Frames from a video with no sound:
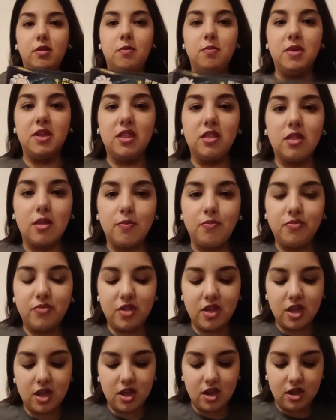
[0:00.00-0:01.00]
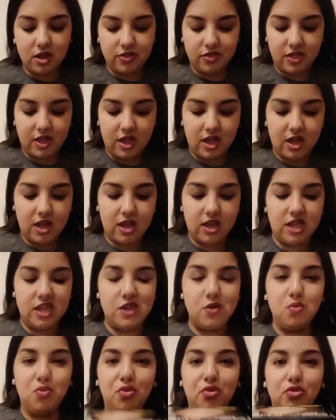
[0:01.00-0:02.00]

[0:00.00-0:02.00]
be something that he will